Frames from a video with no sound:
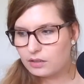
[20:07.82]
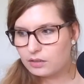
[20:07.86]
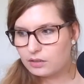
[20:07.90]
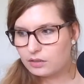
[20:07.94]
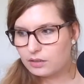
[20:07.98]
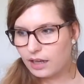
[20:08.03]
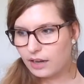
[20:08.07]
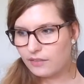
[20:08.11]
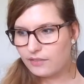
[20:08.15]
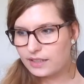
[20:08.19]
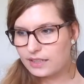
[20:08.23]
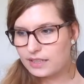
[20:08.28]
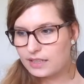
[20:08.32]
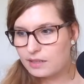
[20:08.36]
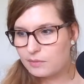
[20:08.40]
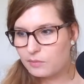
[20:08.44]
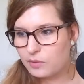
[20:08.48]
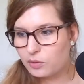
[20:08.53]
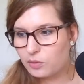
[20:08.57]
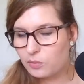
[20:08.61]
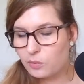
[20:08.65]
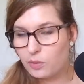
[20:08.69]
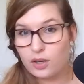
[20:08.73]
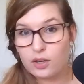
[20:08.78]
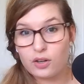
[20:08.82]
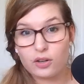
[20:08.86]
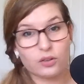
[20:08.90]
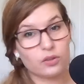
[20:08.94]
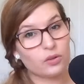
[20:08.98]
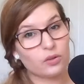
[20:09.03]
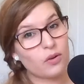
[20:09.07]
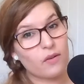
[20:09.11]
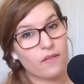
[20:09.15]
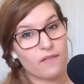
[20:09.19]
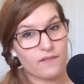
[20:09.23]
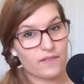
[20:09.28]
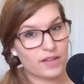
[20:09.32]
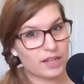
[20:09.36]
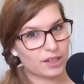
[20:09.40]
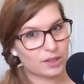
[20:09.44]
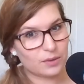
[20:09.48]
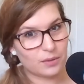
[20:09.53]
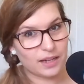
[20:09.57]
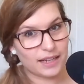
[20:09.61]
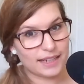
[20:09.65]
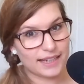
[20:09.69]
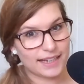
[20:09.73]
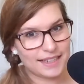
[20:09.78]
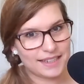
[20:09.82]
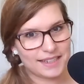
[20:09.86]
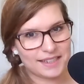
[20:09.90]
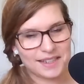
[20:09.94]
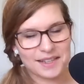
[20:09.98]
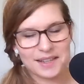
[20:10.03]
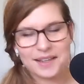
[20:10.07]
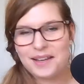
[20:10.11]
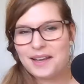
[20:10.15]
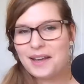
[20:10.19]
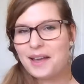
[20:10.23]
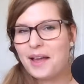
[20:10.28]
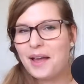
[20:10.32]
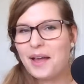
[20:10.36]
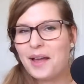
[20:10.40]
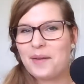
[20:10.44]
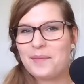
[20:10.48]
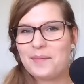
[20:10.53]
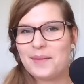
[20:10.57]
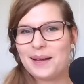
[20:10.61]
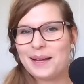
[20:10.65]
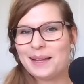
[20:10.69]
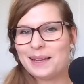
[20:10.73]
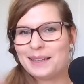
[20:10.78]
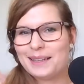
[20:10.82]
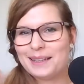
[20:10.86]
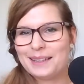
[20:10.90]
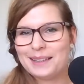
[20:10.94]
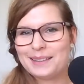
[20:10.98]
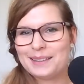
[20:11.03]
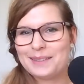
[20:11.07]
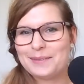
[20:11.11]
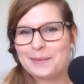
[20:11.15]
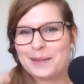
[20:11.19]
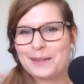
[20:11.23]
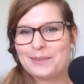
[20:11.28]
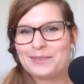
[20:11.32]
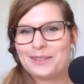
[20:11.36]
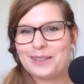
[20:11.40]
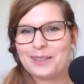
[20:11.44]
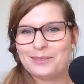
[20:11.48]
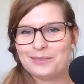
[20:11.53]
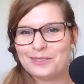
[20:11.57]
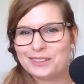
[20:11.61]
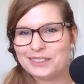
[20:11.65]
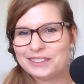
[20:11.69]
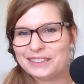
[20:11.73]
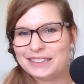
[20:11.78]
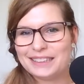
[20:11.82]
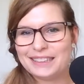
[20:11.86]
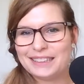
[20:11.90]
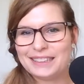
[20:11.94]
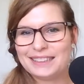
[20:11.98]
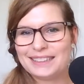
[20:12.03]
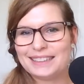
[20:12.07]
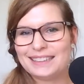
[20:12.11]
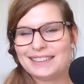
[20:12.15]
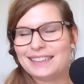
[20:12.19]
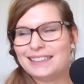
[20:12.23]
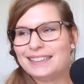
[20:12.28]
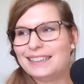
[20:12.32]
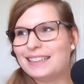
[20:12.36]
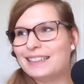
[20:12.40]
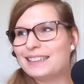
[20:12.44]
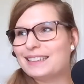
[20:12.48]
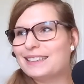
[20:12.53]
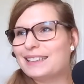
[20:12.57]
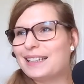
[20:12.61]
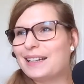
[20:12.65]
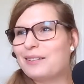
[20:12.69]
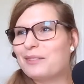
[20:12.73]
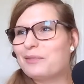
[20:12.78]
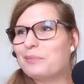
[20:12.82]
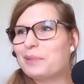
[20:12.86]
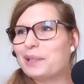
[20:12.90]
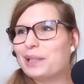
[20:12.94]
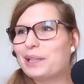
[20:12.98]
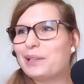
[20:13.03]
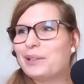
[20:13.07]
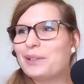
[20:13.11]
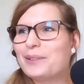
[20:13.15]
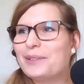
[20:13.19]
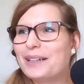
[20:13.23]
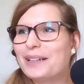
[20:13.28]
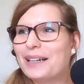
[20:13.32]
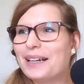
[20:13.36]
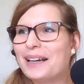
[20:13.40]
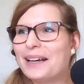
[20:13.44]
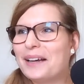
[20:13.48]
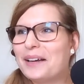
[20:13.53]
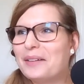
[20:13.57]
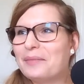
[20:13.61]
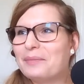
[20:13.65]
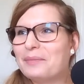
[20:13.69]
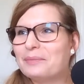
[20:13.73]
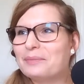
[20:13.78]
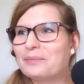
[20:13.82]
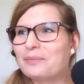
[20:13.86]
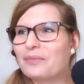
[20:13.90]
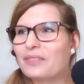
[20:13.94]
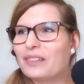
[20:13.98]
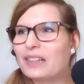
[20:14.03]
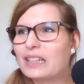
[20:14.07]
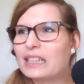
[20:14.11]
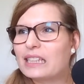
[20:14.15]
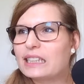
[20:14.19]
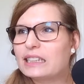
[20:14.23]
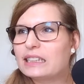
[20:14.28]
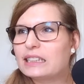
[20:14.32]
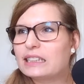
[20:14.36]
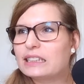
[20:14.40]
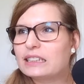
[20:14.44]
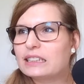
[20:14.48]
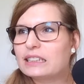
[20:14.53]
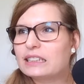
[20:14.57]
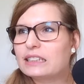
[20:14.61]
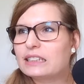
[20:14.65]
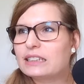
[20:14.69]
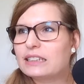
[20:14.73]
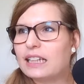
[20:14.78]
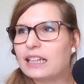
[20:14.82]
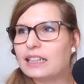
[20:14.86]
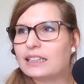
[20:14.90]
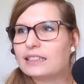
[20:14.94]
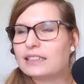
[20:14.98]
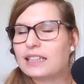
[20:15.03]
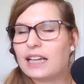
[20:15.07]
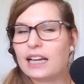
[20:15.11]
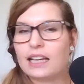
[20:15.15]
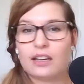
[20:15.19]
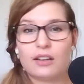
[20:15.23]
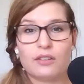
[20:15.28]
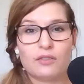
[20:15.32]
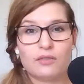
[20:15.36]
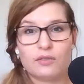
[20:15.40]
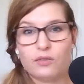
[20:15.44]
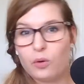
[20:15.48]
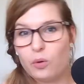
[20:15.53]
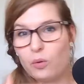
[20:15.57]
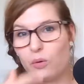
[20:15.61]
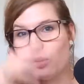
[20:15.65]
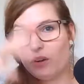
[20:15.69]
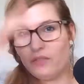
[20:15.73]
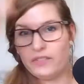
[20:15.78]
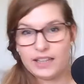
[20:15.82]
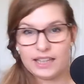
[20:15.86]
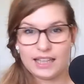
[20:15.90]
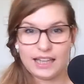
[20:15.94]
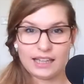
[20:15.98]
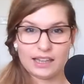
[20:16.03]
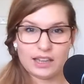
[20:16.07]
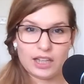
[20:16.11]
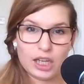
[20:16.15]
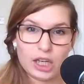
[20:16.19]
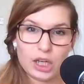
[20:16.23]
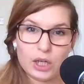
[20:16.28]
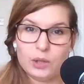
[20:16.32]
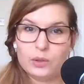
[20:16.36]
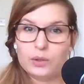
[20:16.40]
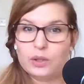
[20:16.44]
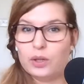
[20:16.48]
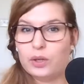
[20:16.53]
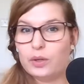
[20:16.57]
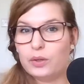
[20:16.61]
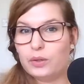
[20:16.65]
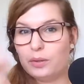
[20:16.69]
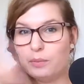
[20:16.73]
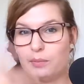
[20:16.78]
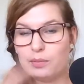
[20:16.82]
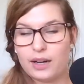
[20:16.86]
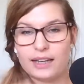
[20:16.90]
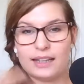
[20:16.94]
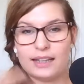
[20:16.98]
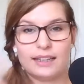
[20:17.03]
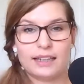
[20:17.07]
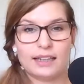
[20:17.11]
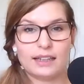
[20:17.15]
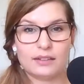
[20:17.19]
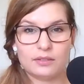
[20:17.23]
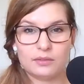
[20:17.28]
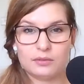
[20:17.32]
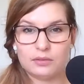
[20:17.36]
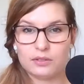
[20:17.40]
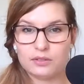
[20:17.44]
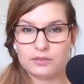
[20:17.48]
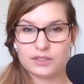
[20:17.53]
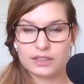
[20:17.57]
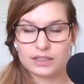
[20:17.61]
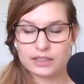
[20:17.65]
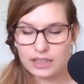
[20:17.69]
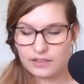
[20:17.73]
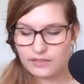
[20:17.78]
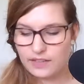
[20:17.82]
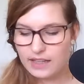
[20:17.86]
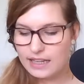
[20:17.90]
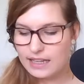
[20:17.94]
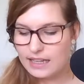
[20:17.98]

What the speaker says: Having someone work on your visual identity. I'll link to my friend Virginia's details down below. That's kind of all of it, like the logo, the branding, all of the stuff.